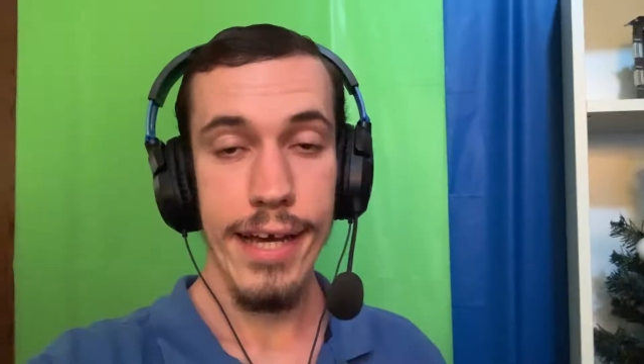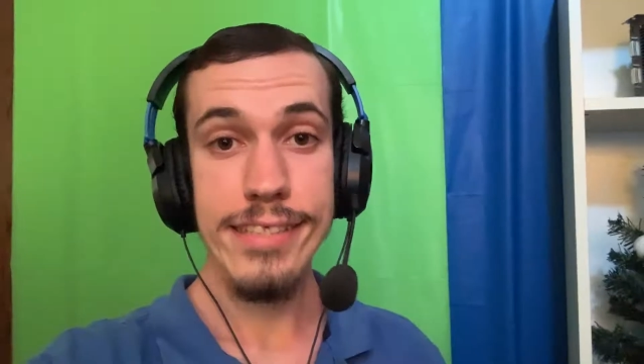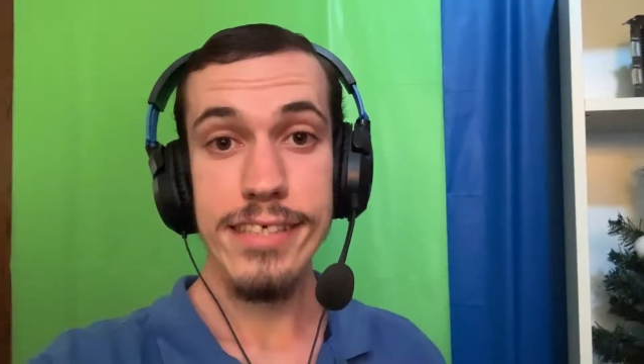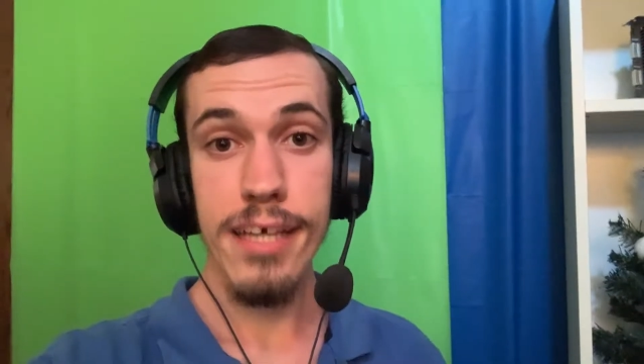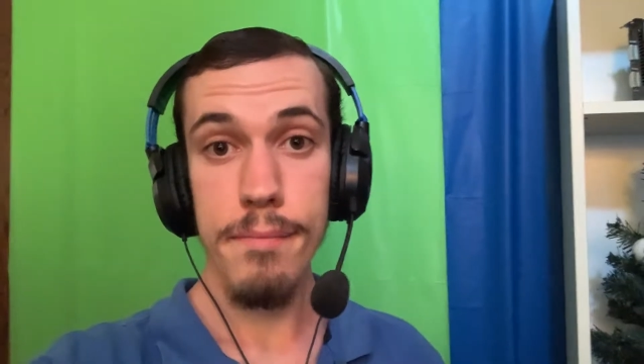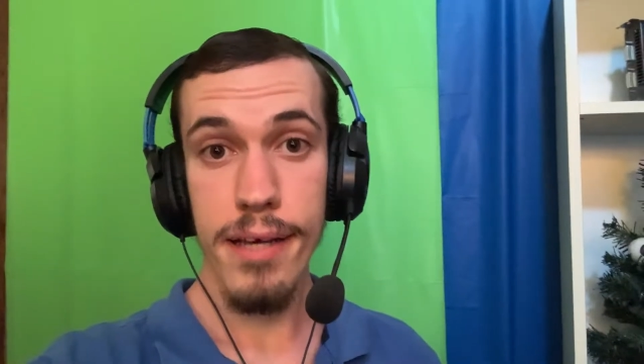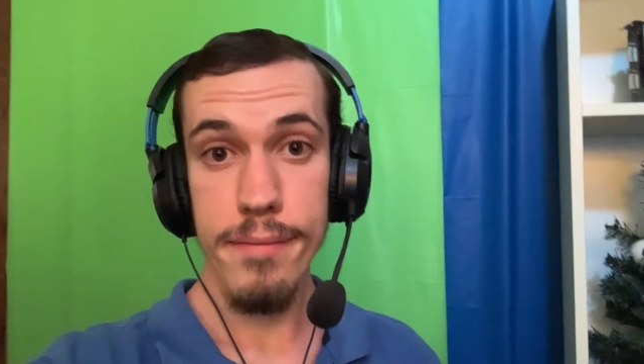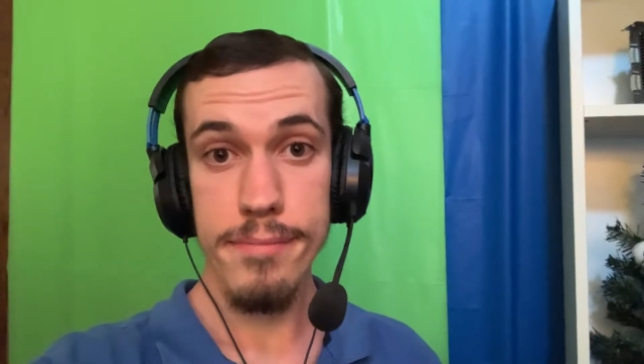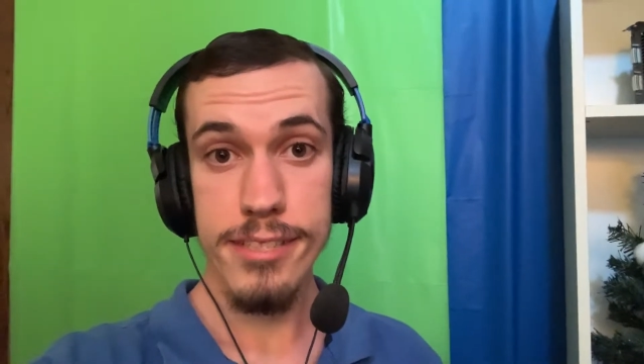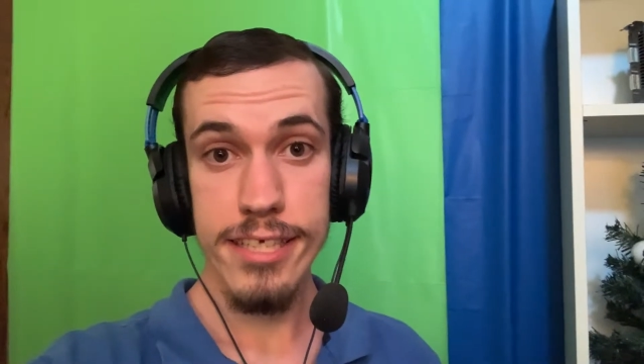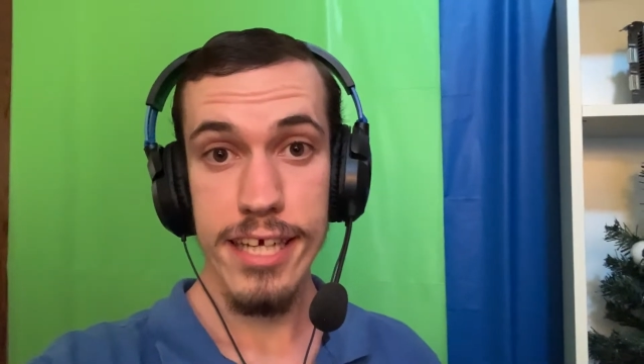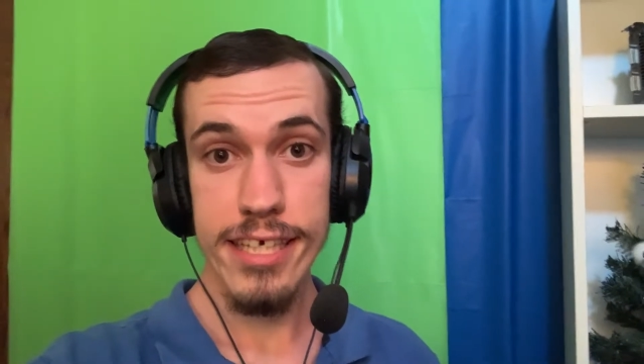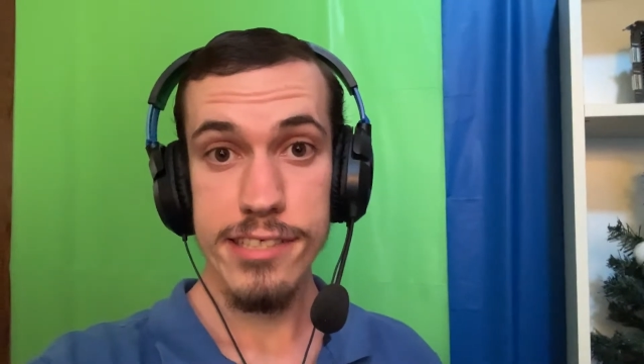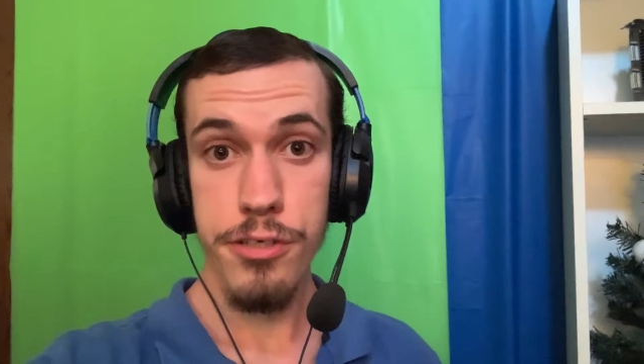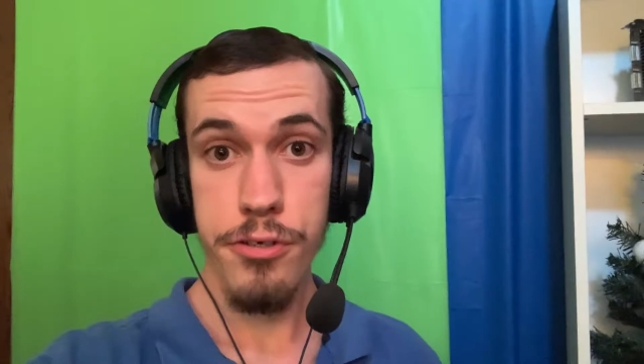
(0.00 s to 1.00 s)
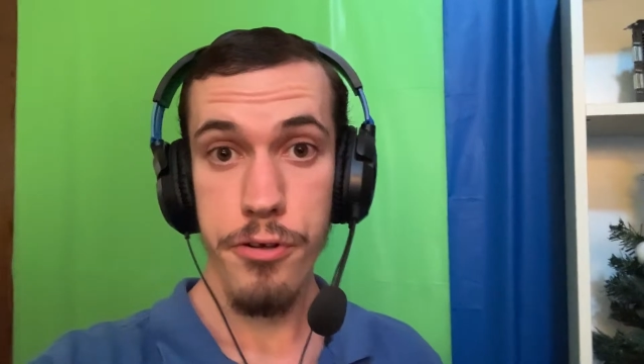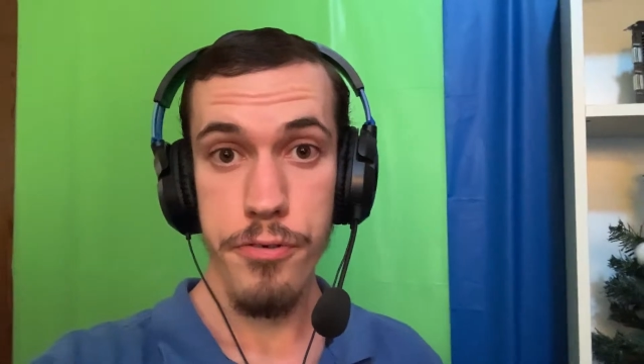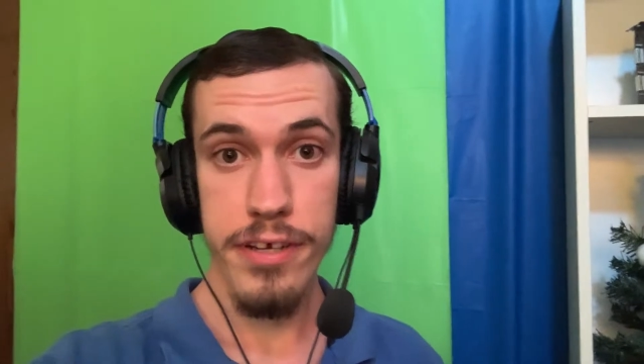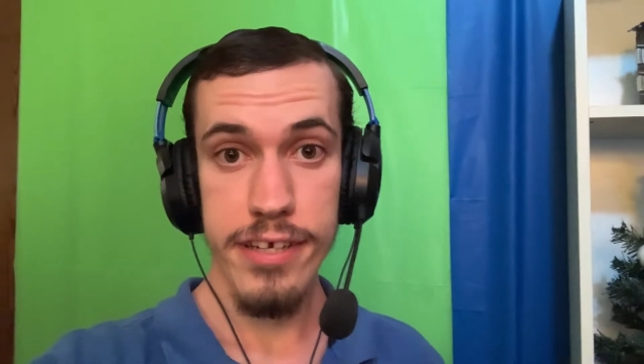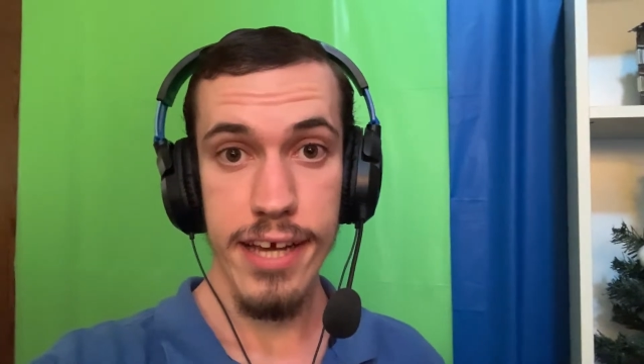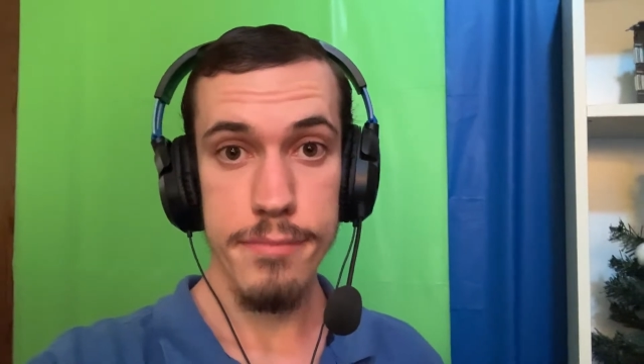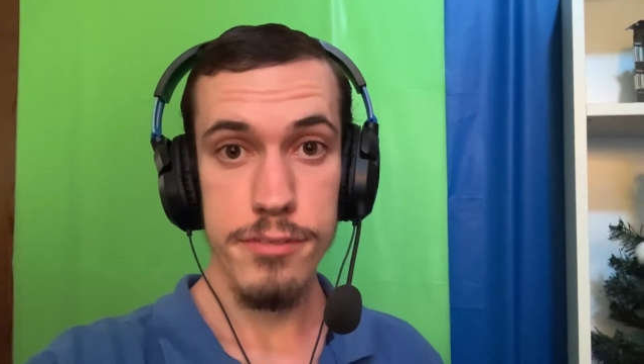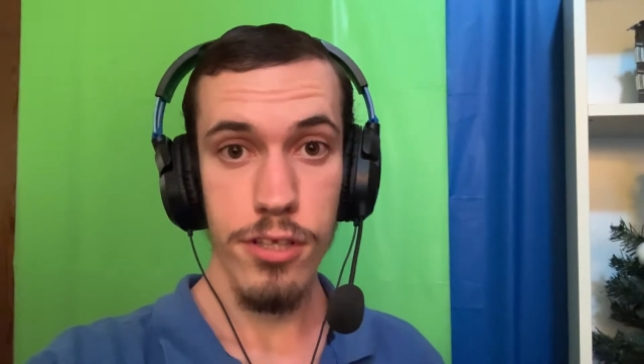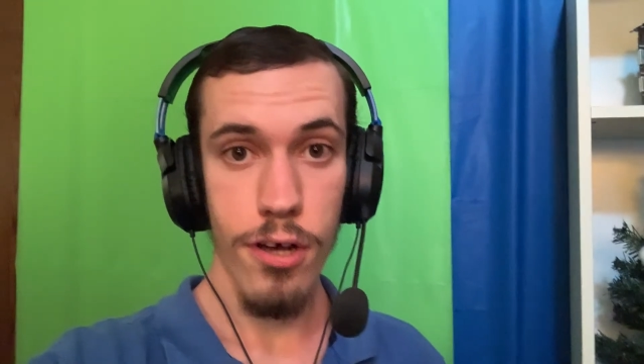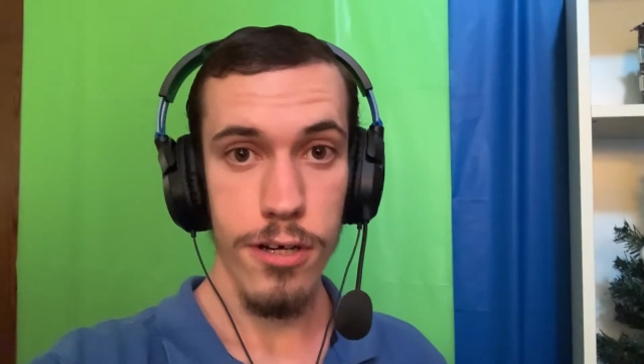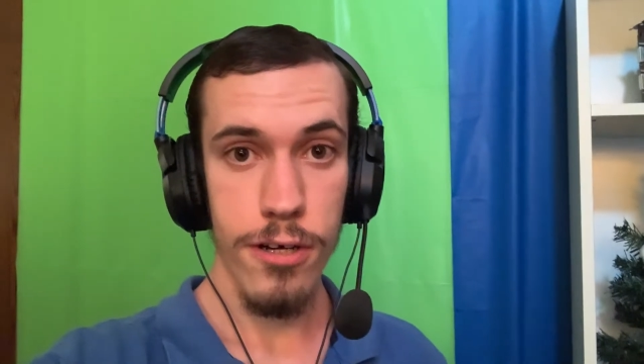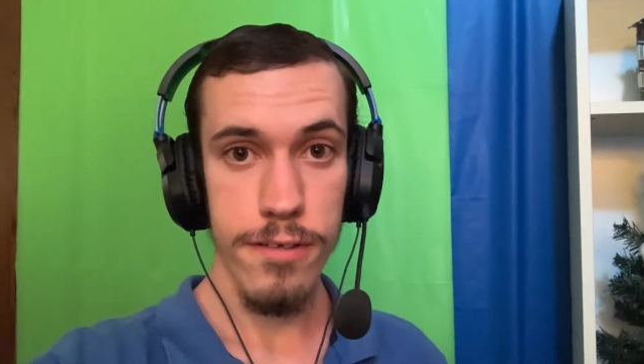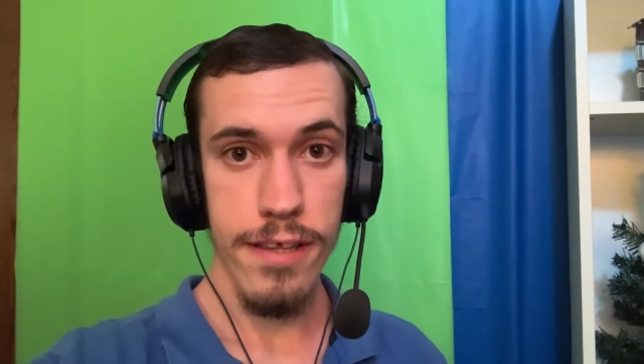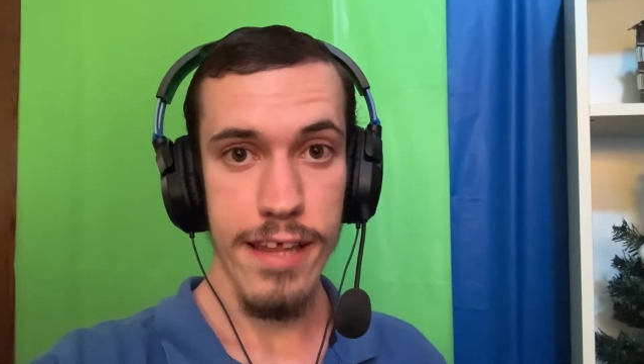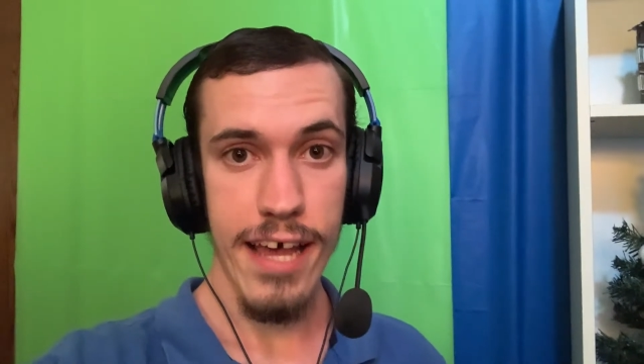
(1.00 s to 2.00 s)
And sometimes it takes 2 or 3 times
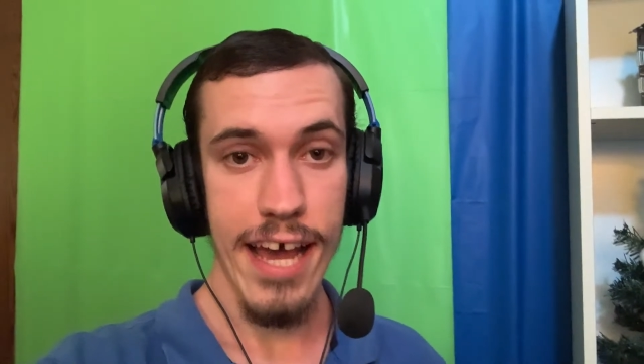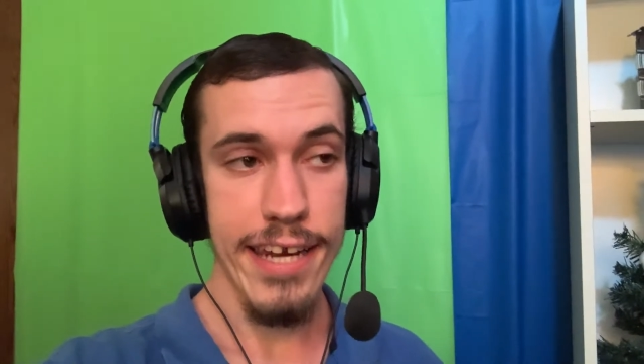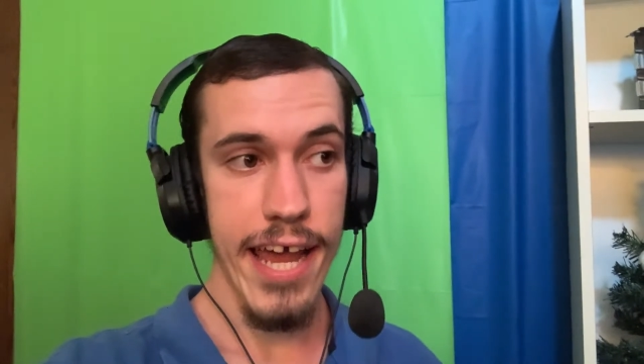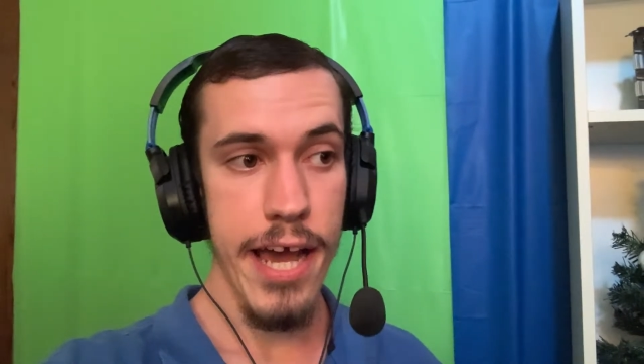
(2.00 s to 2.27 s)
longer than that.